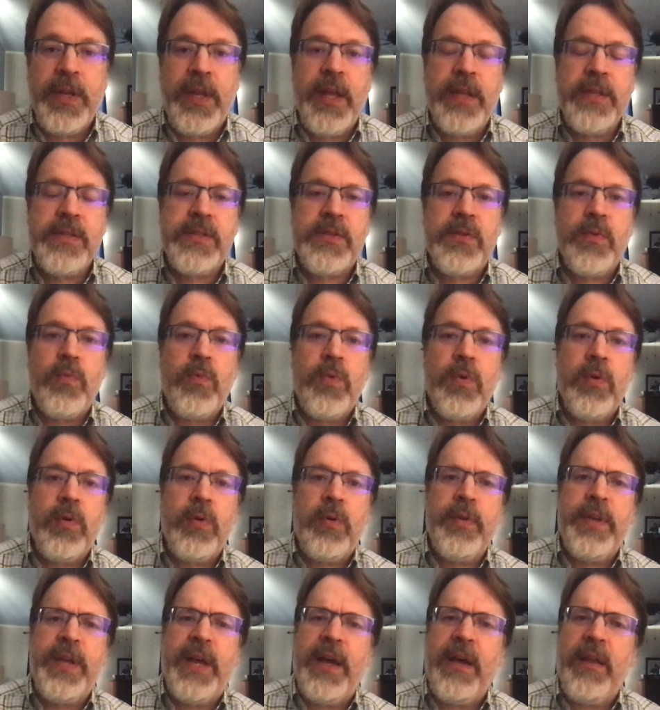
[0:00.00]
against the
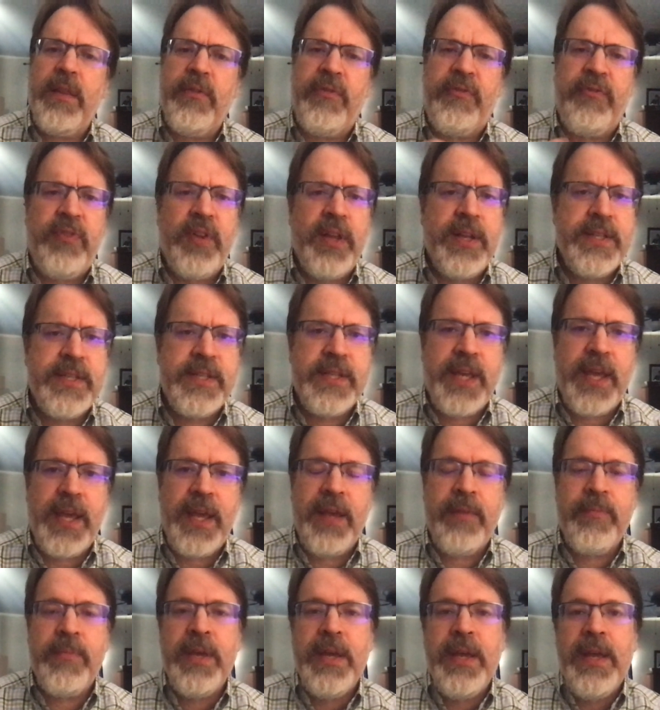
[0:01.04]
world, how the floods
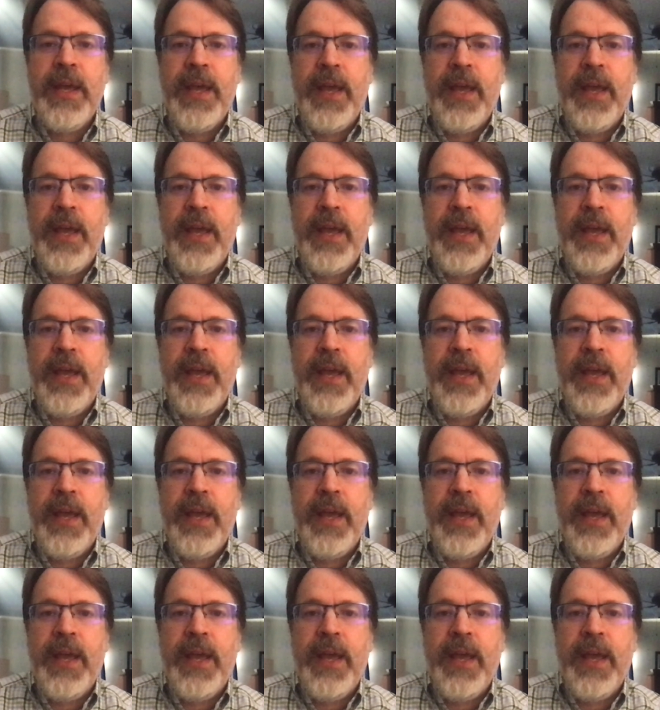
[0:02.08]
came,